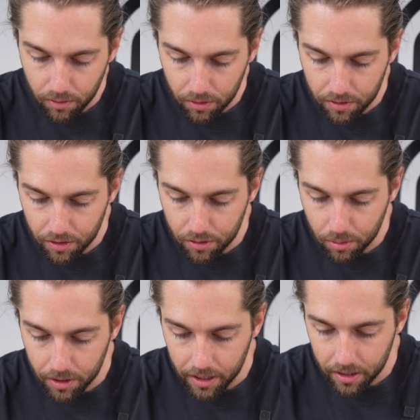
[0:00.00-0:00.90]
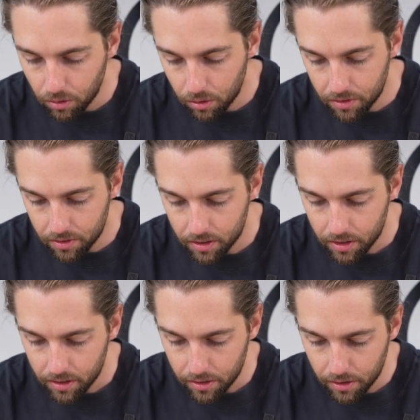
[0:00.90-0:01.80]
volts to 20 volts.
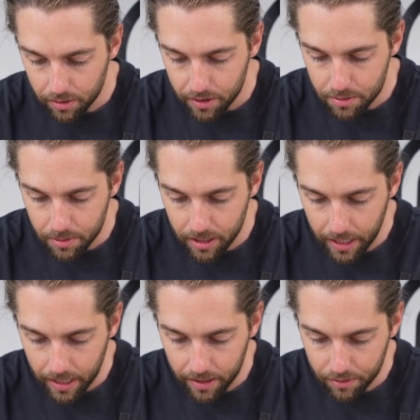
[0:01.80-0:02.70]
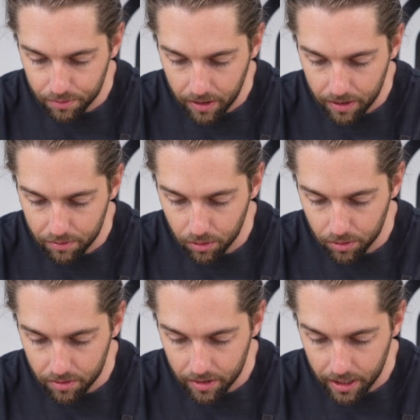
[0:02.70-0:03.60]
The USB-A is 5
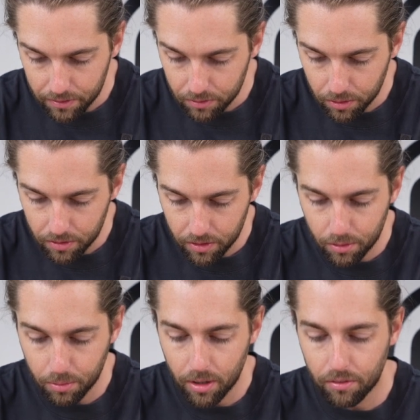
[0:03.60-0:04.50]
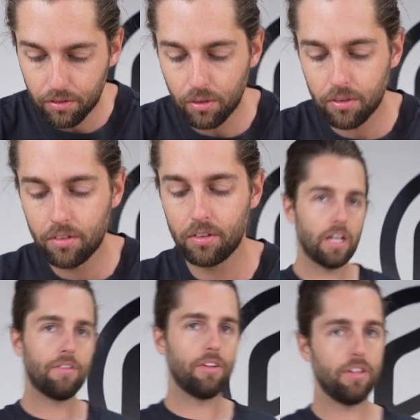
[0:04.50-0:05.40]
volts, 9 volts, and 12 volts.
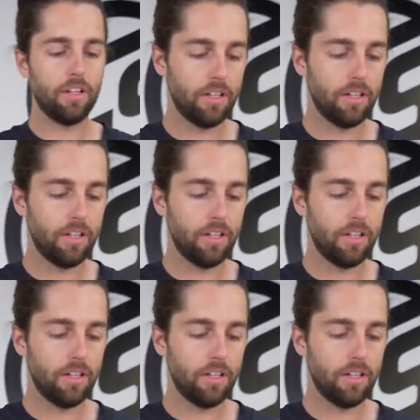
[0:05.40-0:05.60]
Everything you